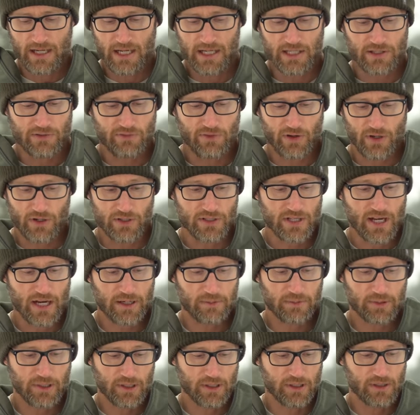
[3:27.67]
As far as
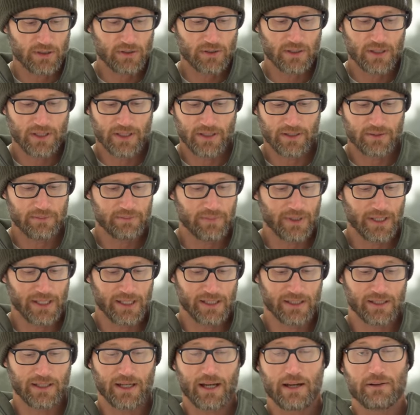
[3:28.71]
iPro,
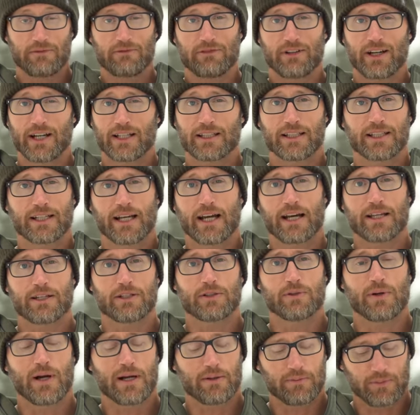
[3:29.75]
man, I finally got a
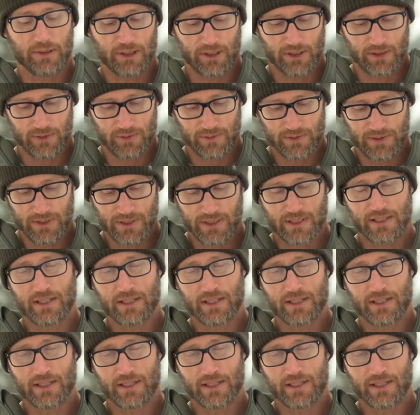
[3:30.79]
new iPro.